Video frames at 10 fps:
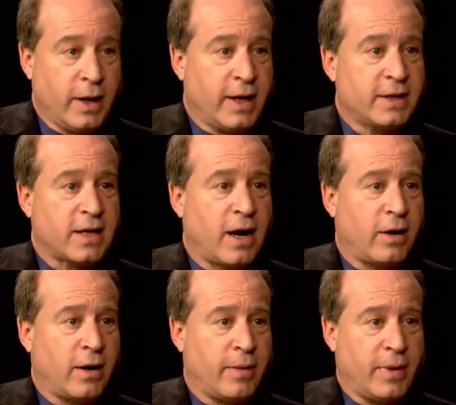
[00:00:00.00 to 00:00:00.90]
it's
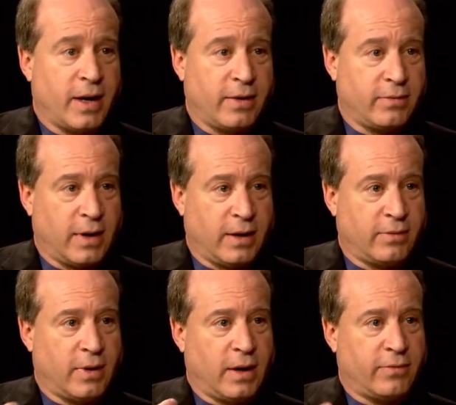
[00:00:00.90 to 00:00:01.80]
hard. I mean, I, I
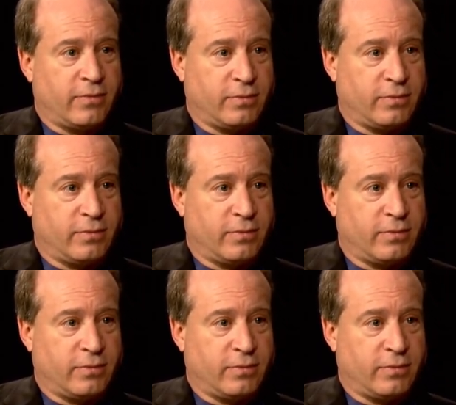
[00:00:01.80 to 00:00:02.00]
I've